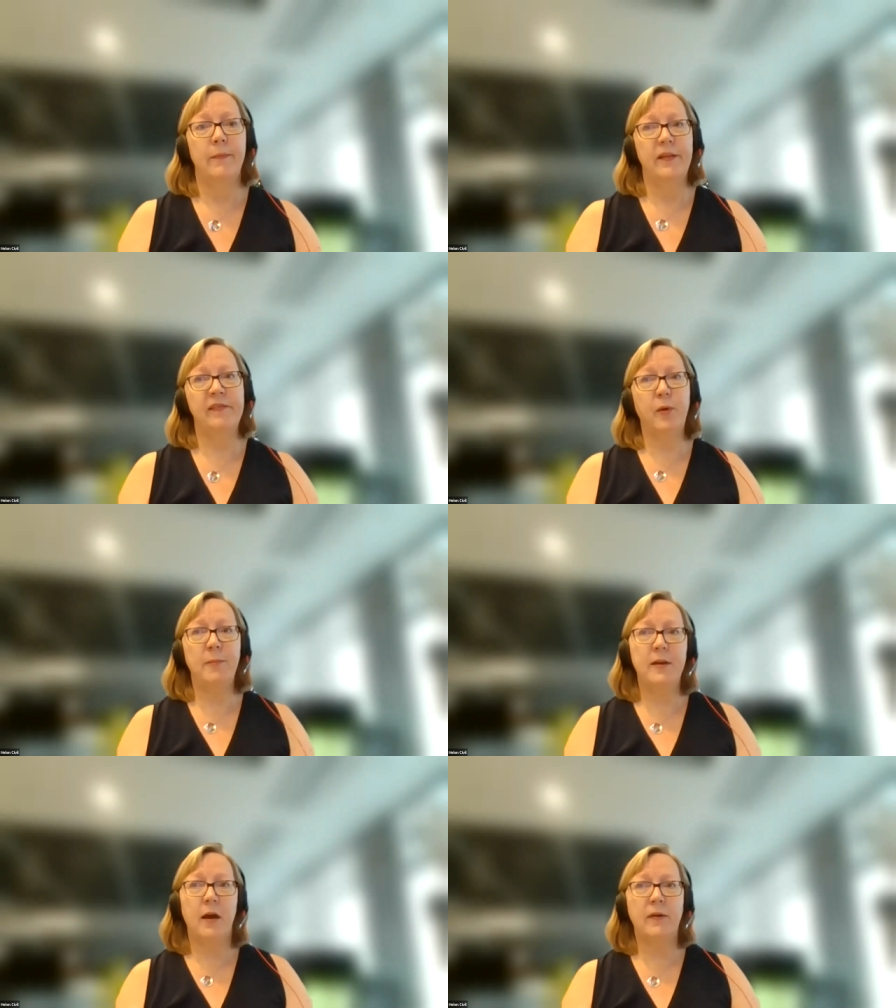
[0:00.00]
This
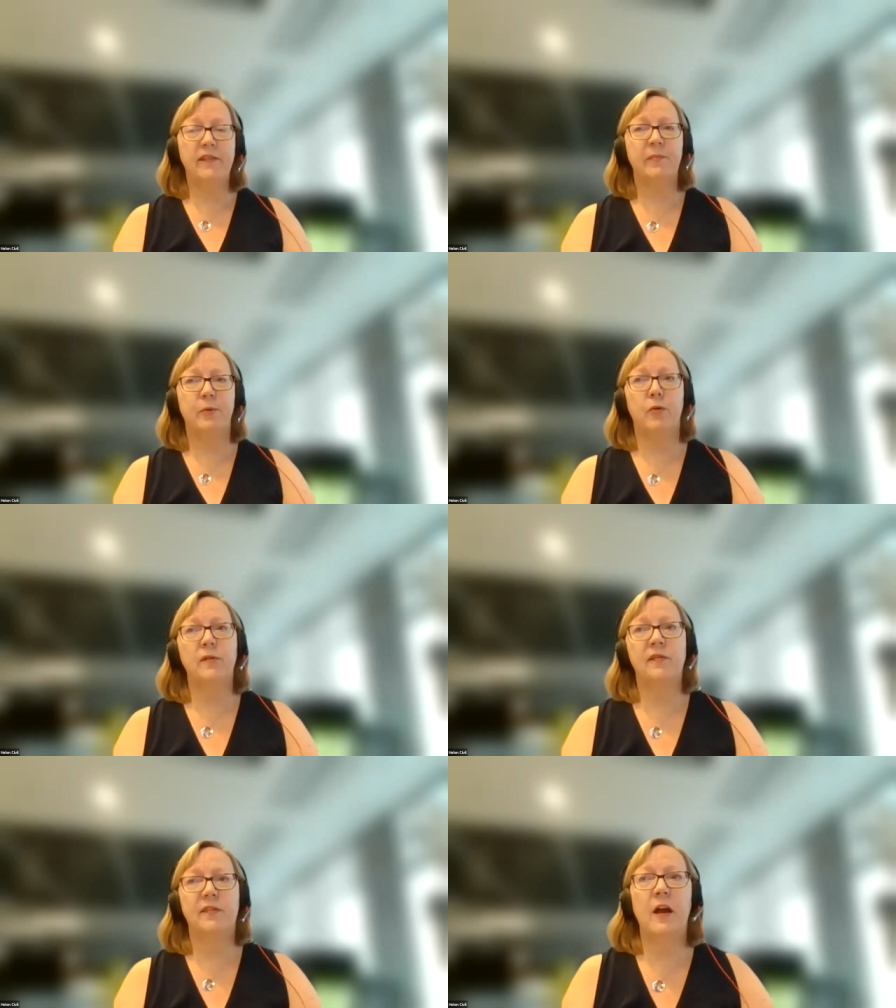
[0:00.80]
webinar
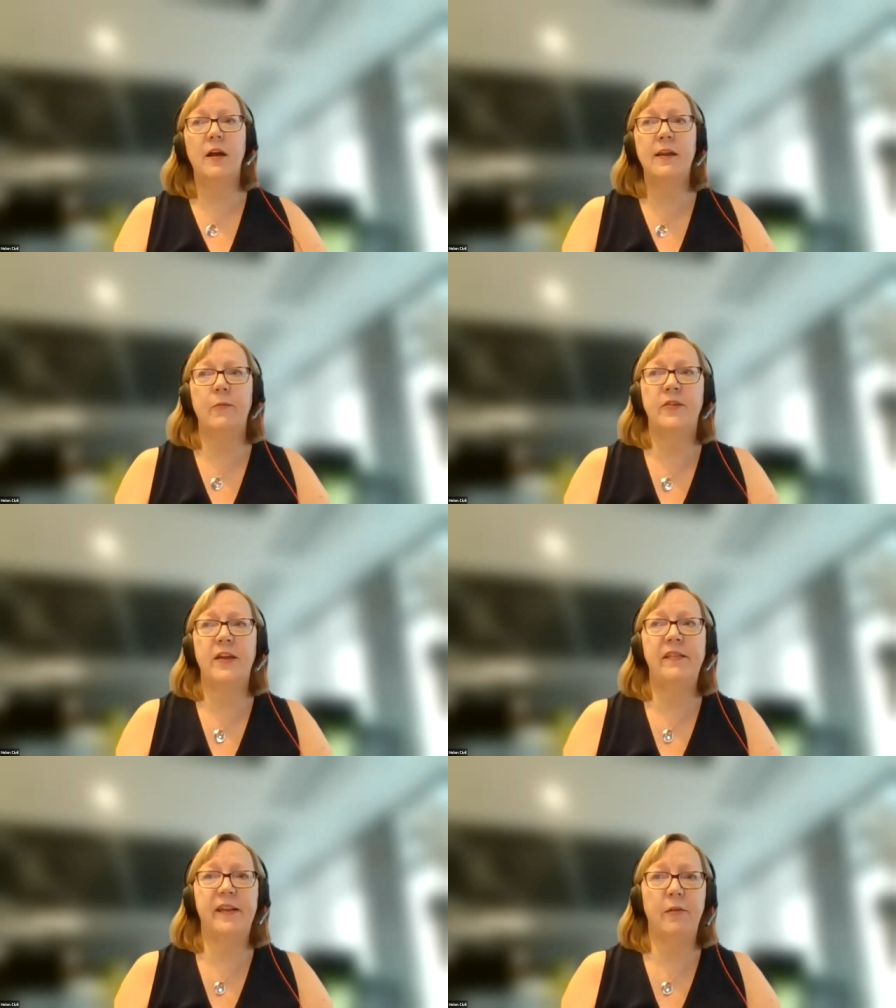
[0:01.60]
explores the learning from
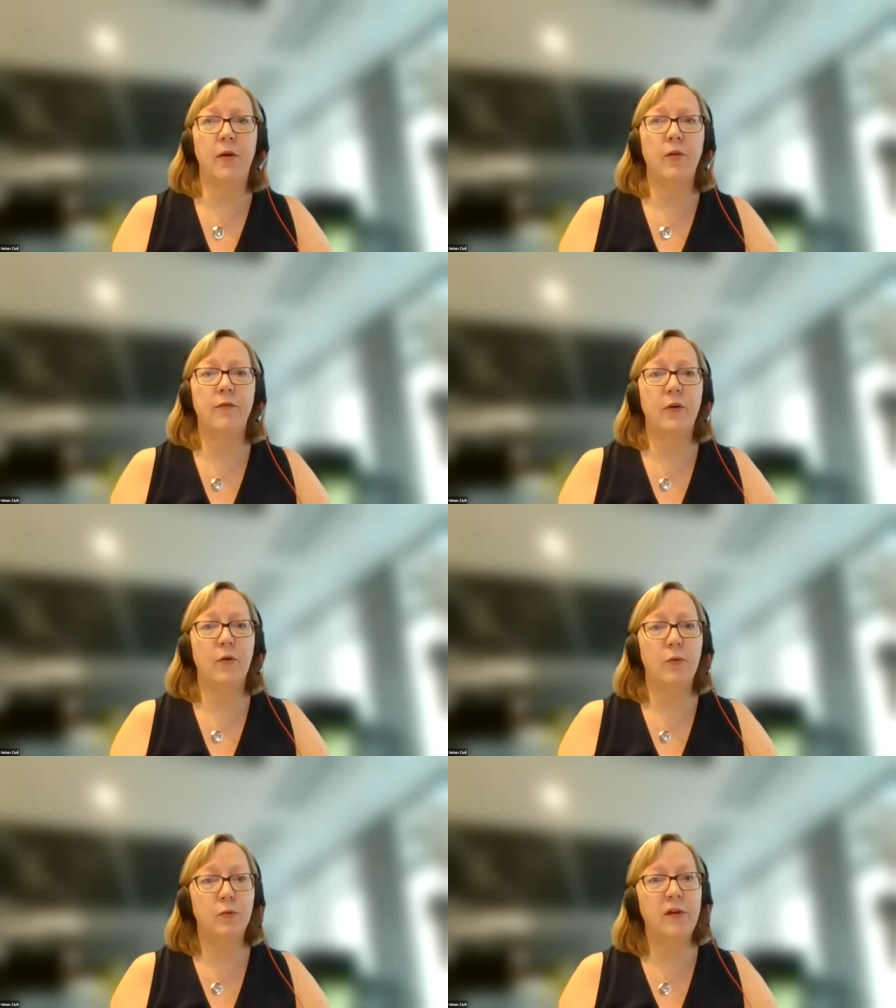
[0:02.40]
Day Zero for
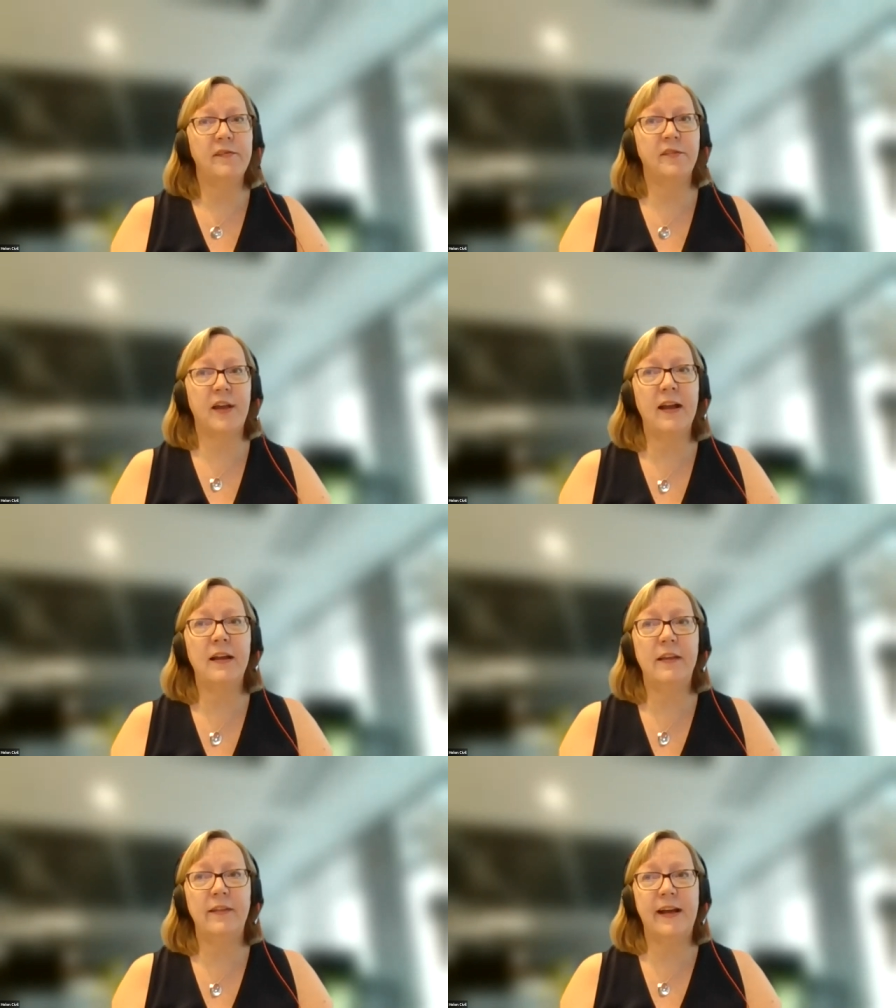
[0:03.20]
all those
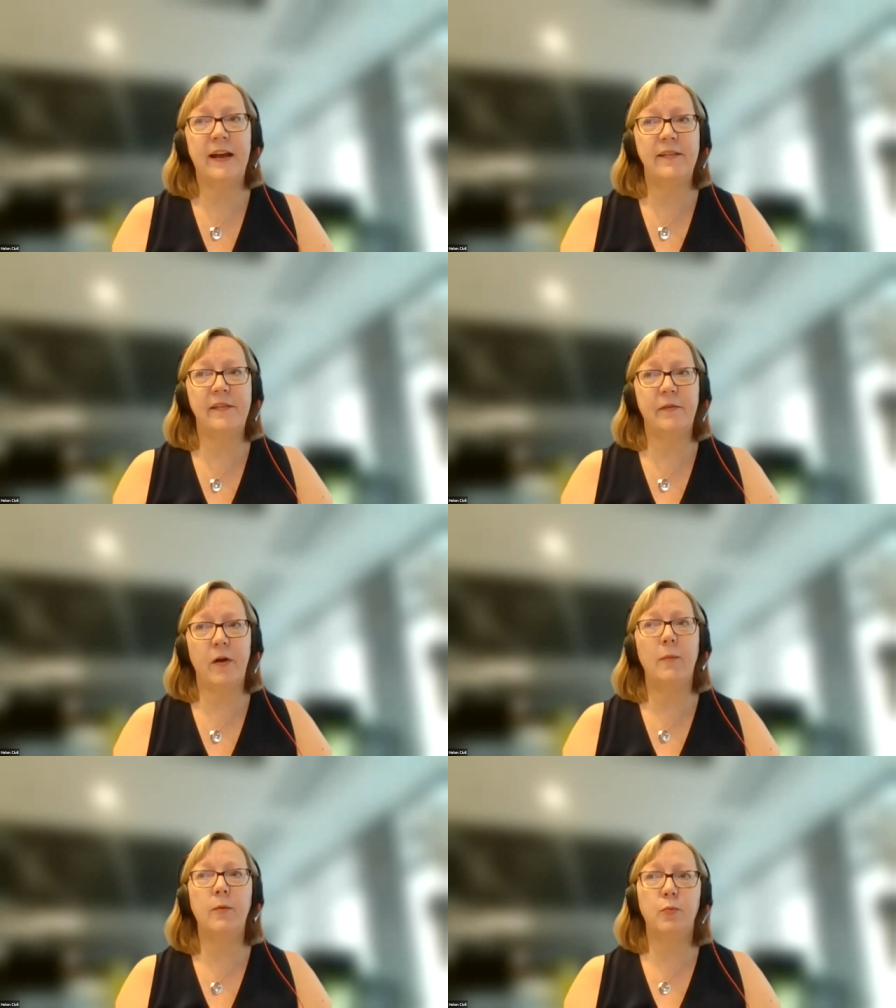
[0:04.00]
tackling the challenges of
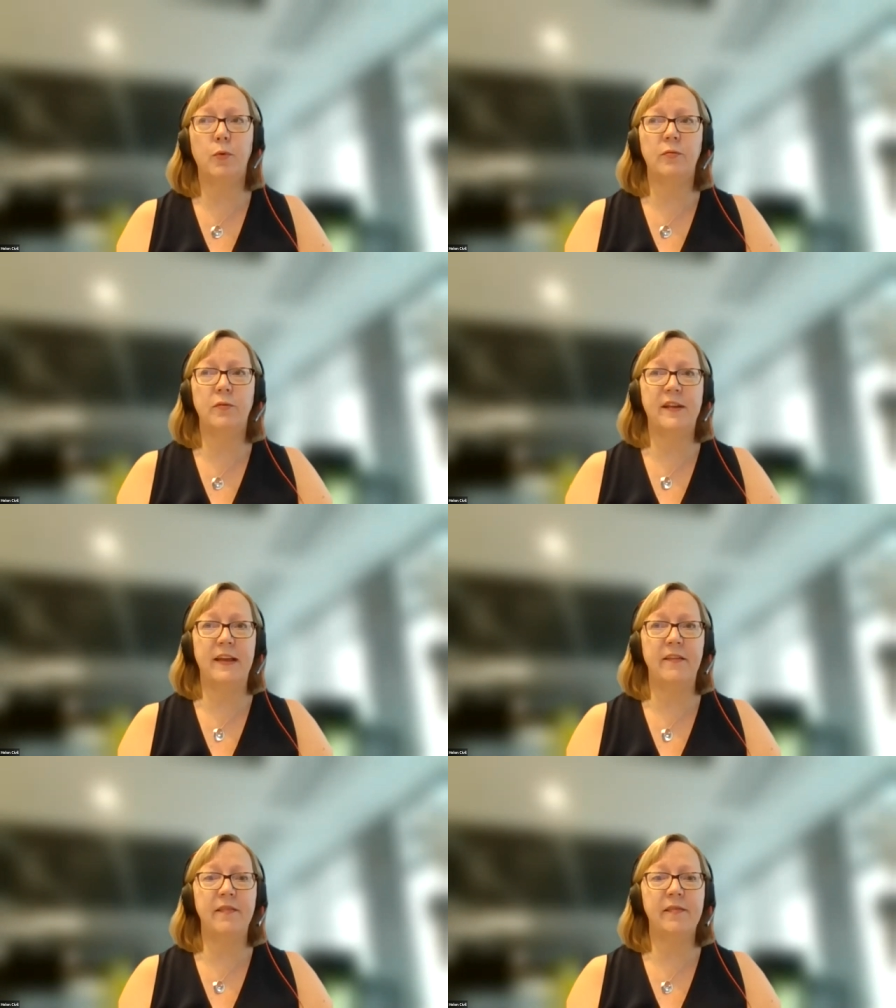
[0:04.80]
urban water
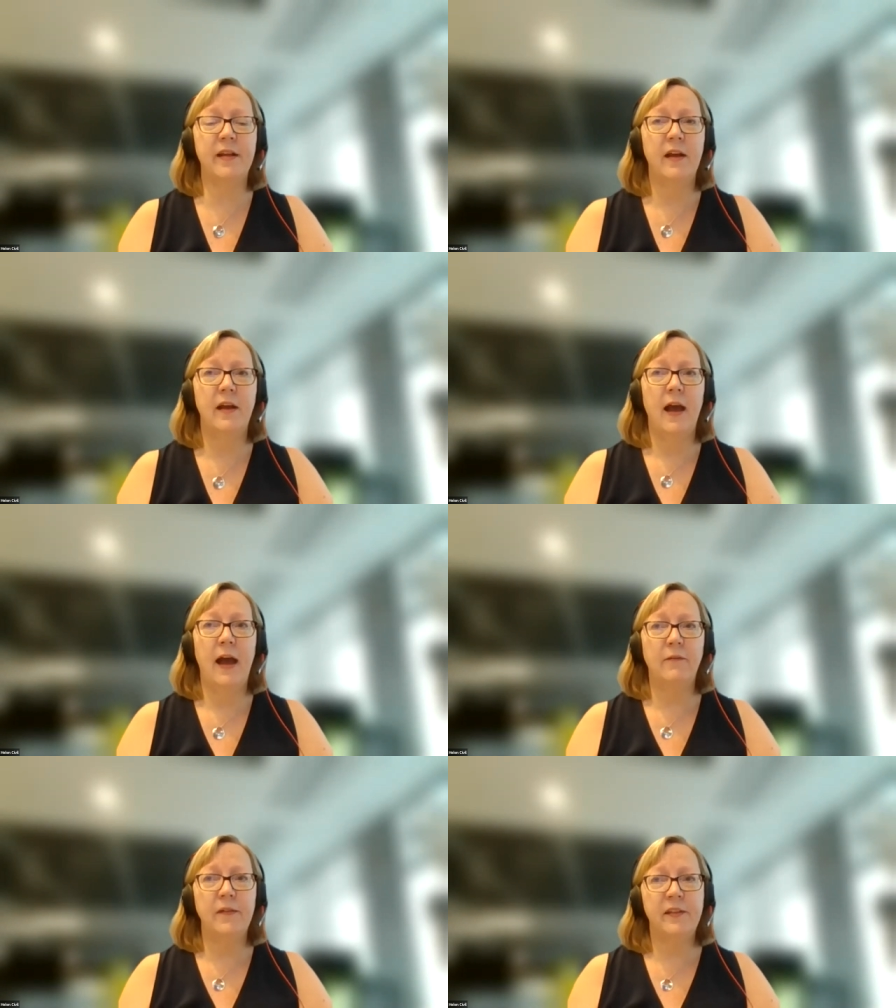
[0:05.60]
resilience
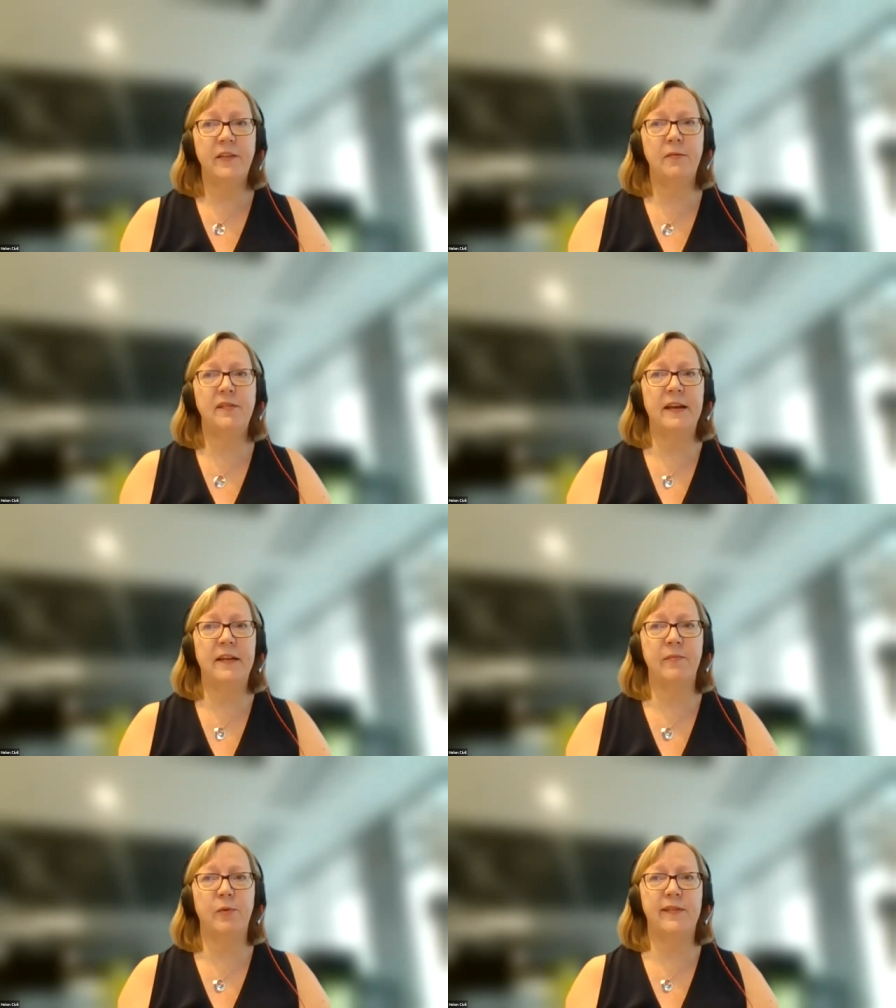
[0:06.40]
and for city
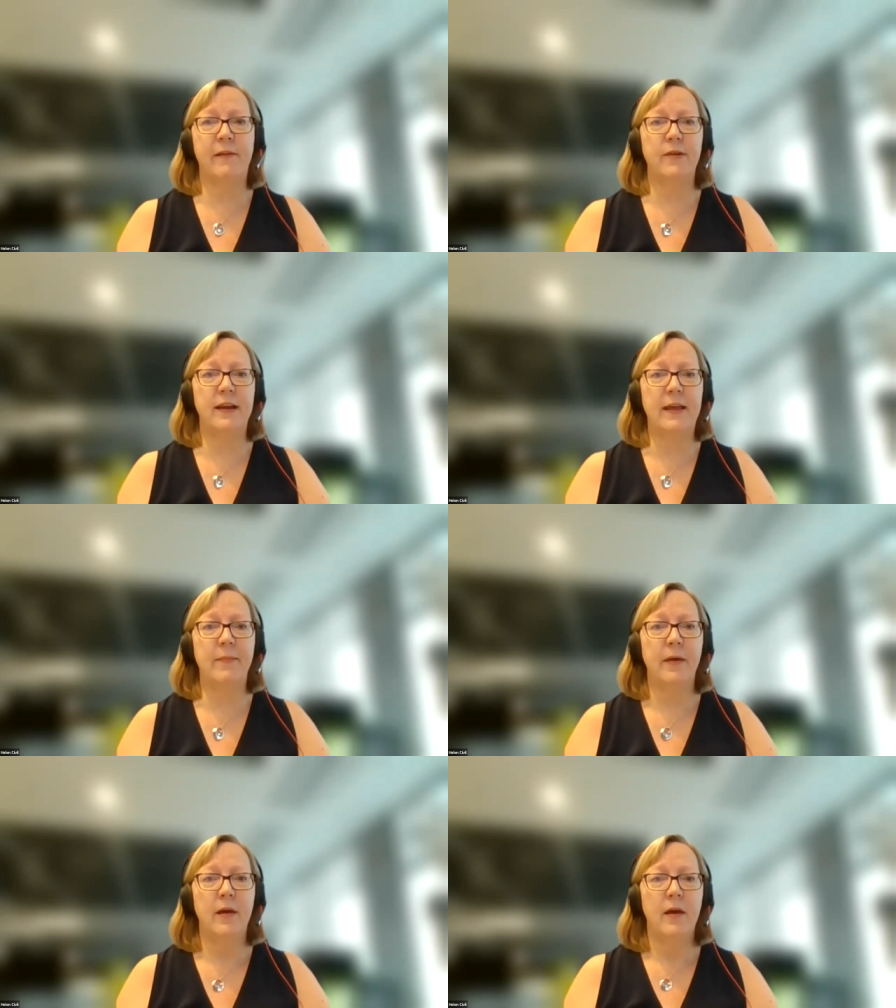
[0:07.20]
resilience more generally.
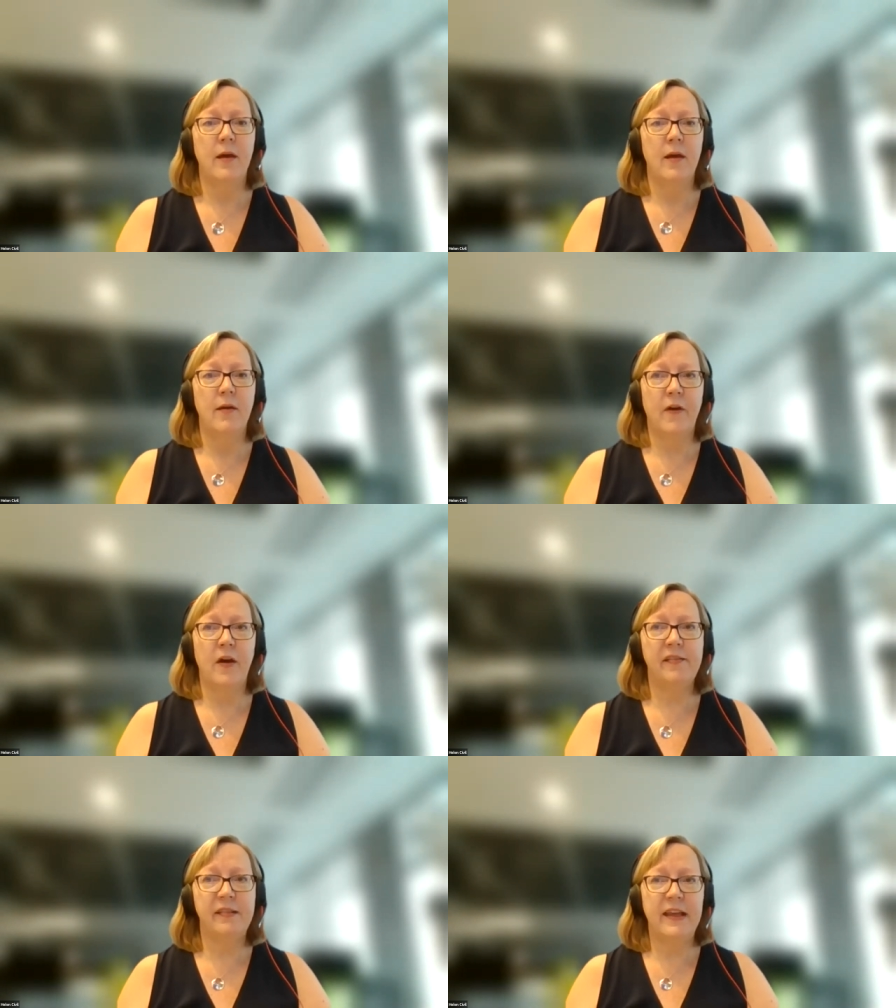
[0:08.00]

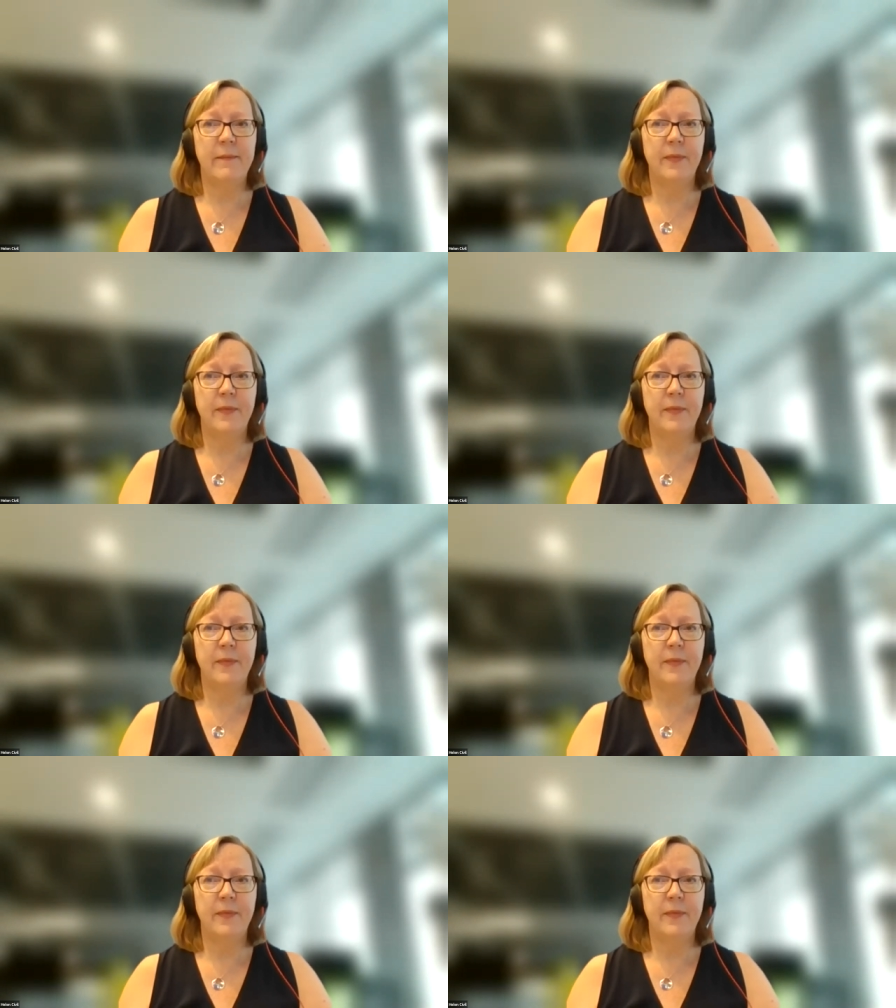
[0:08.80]
Firstly,